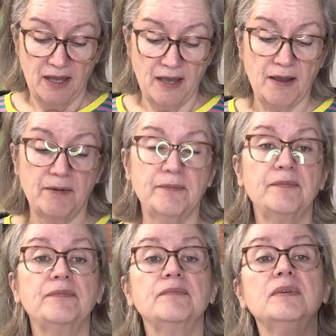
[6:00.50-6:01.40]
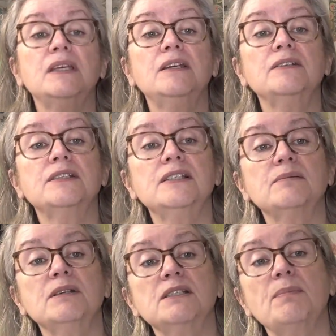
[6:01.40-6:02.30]
But here's this
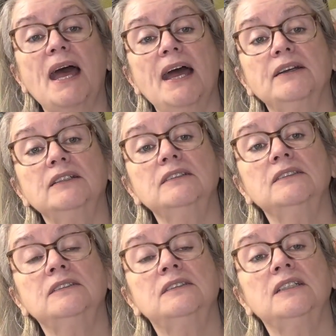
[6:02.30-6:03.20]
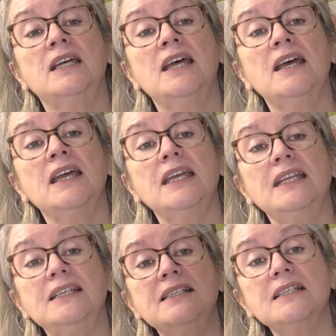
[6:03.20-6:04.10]
month's pattern. It
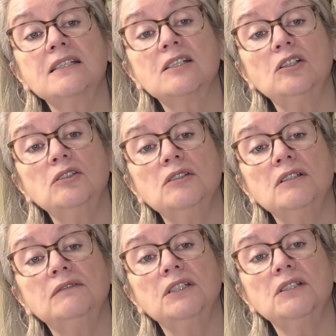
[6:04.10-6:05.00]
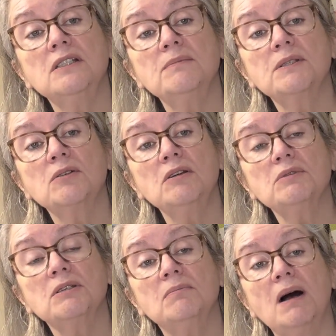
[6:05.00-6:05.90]
is exclusive to the
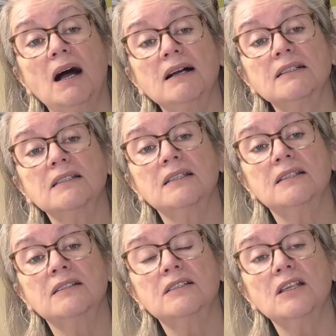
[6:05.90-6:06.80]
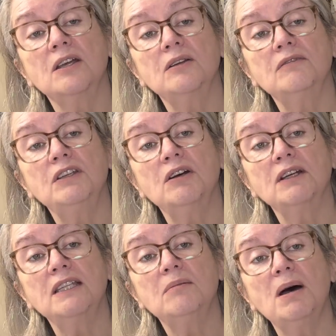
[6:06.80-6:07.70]
subscription box, so if you don't
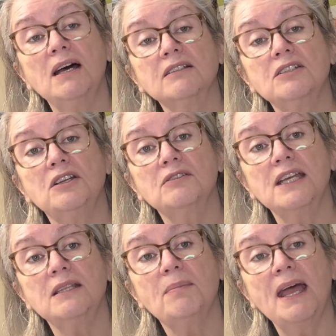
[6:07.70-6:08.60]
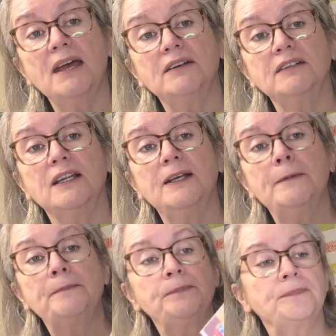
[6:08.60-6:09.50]
get the box, you don't get the pattern.
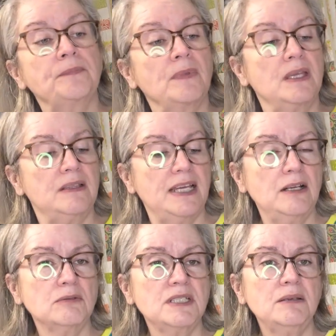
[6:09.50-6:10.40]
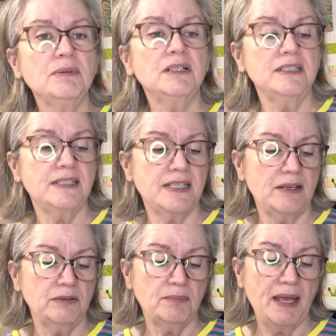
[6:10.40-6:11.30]
They don't typically
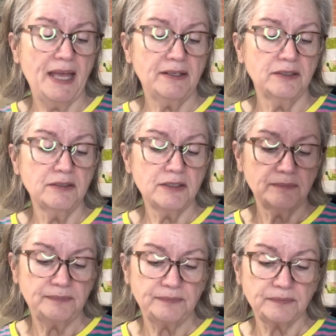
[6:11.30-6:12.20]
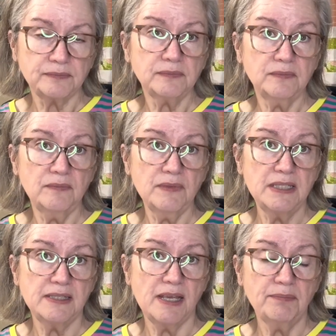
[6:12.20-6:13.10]
sell the patterns
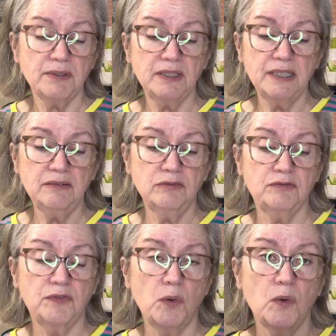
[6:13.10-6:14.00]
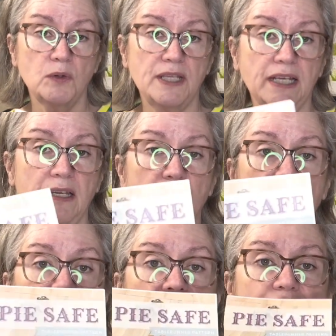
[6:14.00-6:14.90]
separately that come
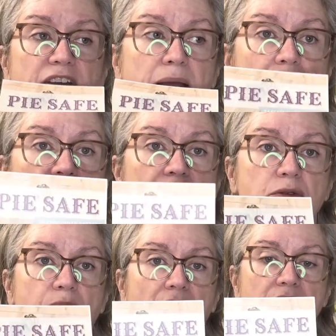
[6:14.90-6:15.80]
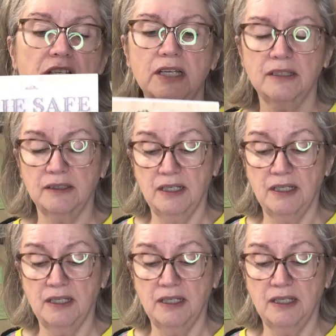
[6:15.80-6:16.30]
with the fabric as your project.